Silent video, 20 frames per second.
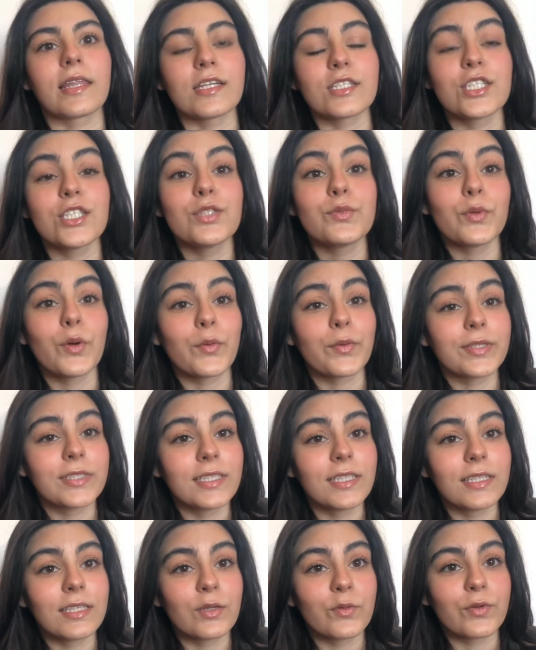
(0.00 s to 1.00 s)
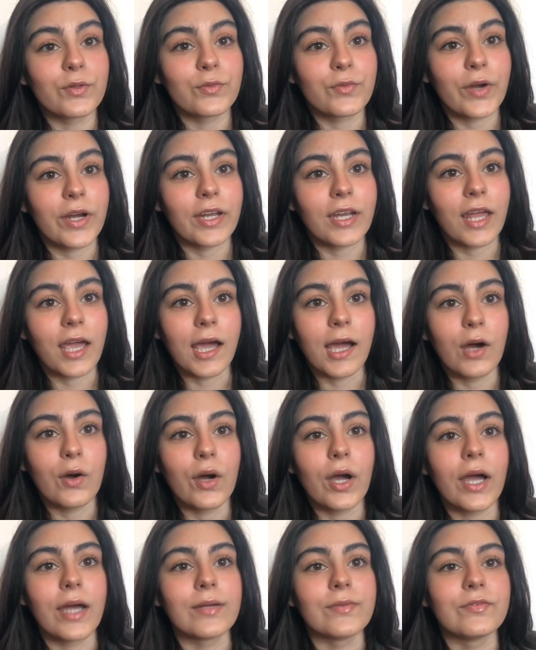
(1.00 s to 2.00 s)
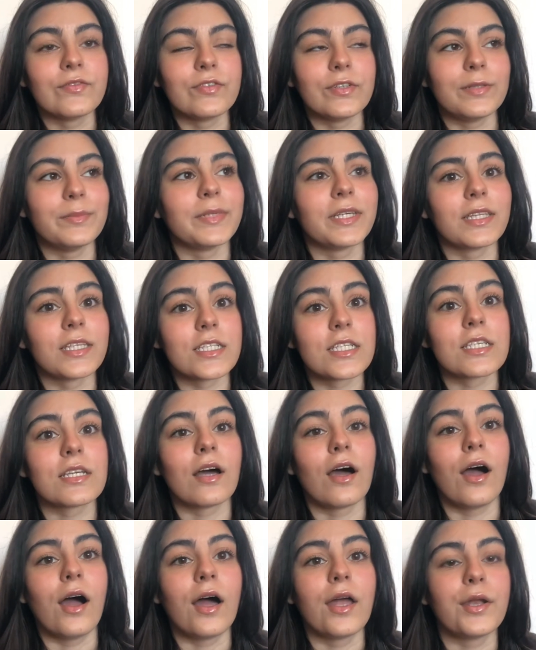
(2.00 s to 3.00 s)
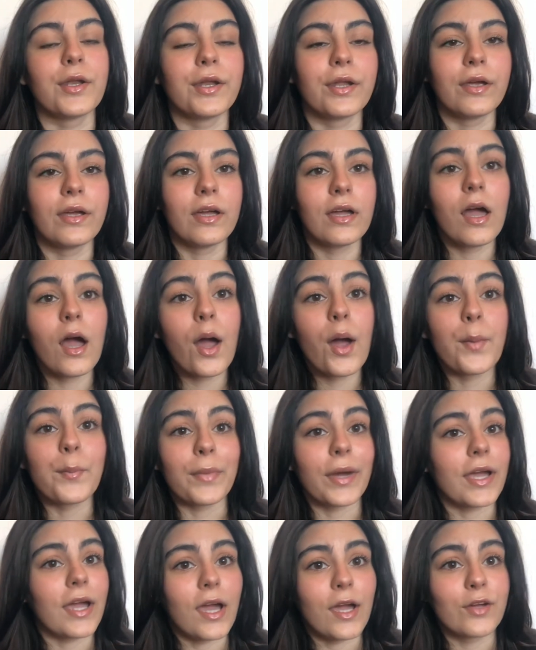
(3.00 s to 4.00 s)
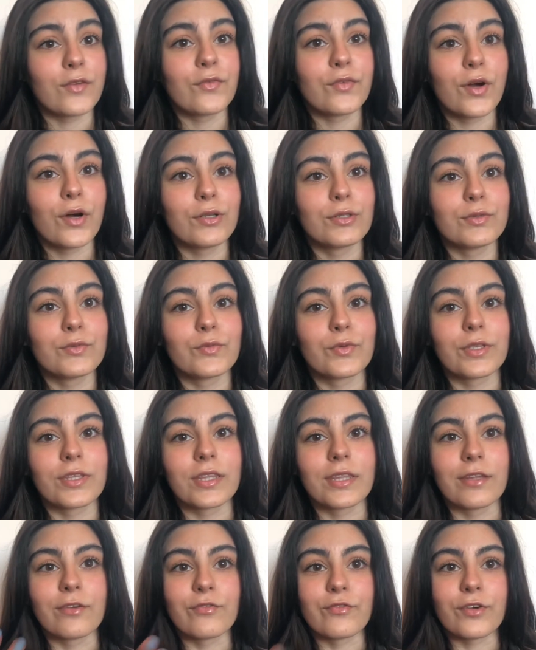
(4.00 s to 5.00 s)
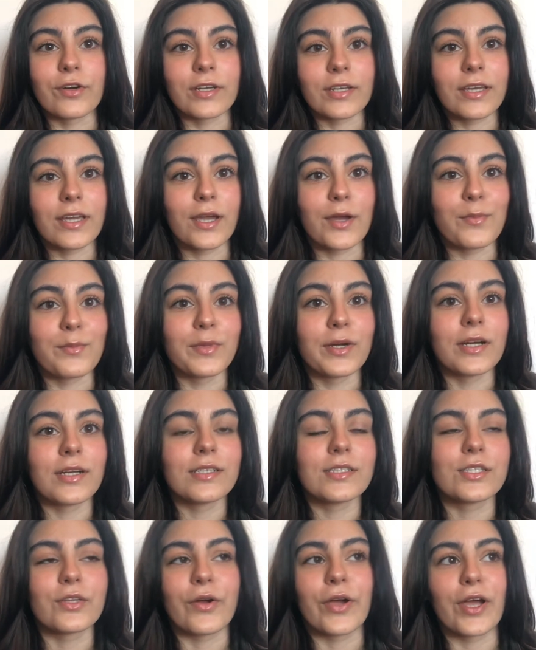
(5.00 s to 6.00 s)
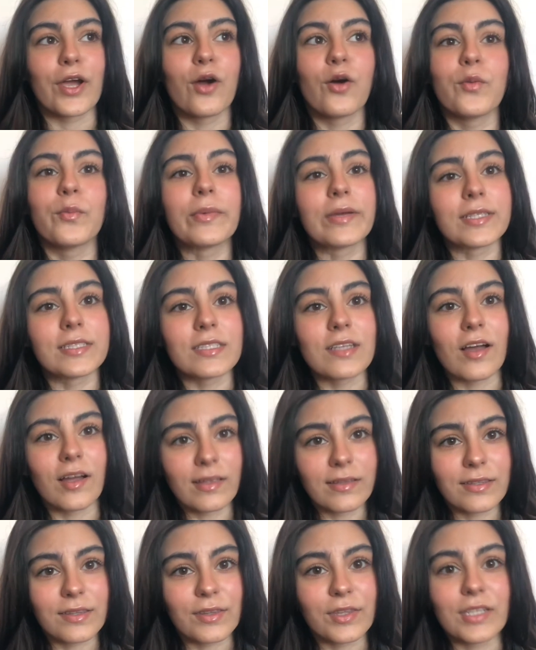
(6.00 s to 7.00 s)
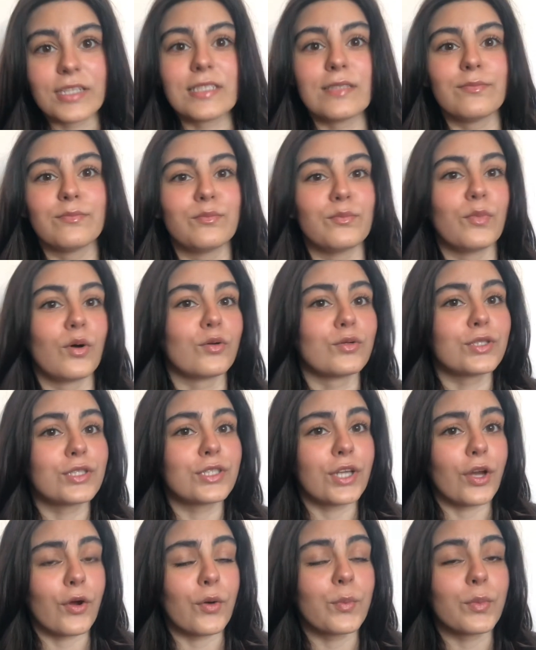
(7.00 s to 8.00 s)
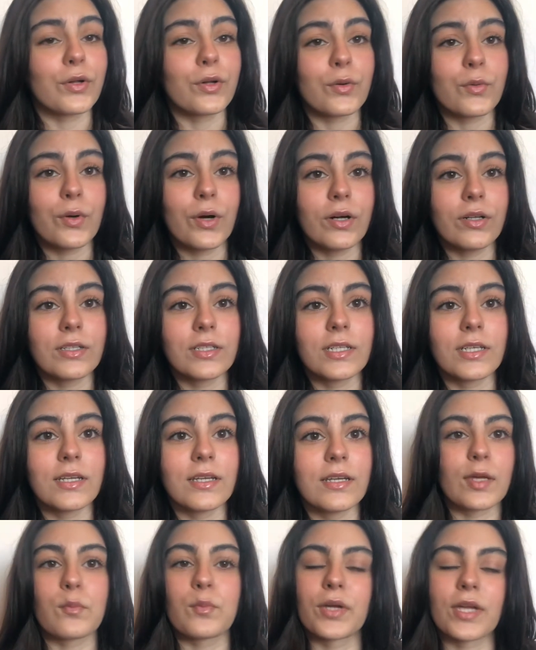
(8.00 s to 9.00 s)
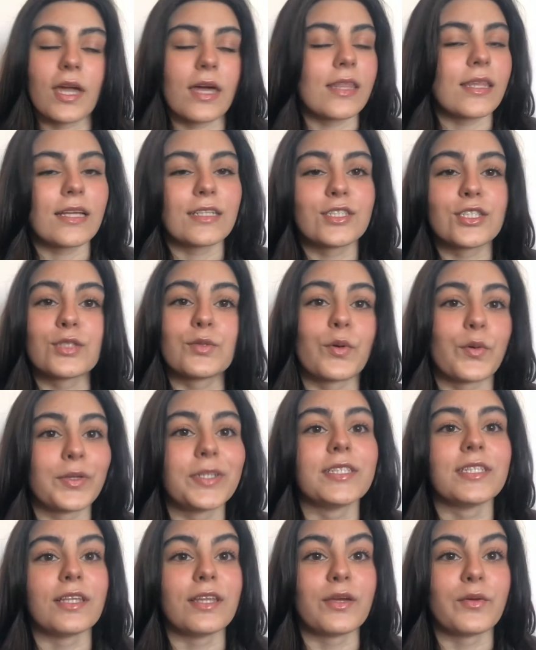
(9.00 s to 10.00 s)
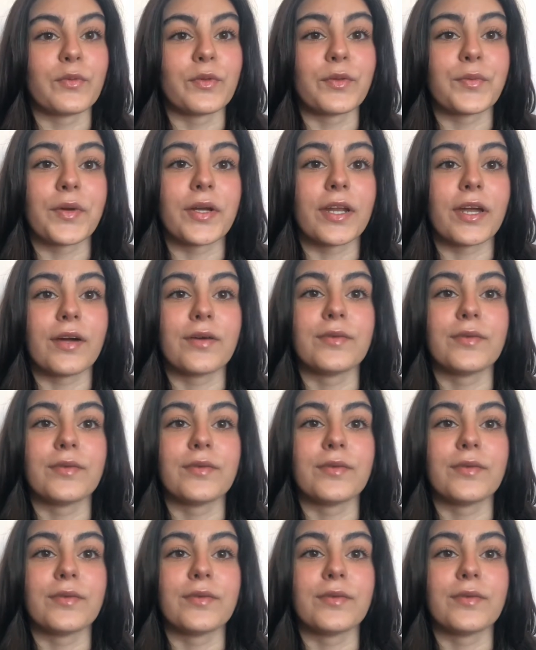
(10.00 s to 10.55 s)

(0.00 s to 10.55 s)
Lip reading: just what we're dealing with right now. I'm filming this on my iPhone with the front camera, so I hope it's not the most terrible quality. But yeah, that's just what we're dealing with right now.